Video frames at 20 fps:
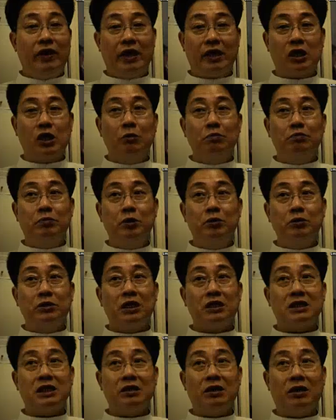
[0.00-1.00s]

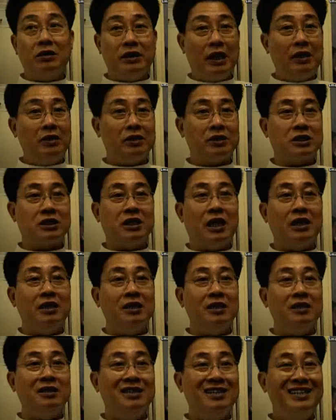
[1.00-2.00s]
computers and all. They're not
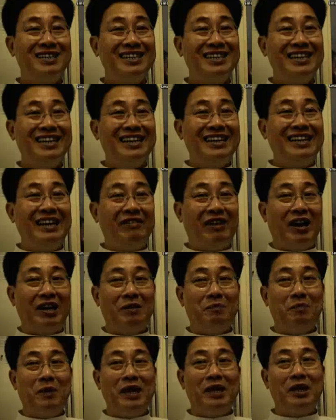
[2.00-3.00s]
studying, they rather
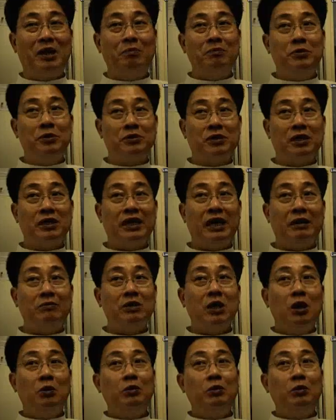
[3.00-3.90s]
play computer games.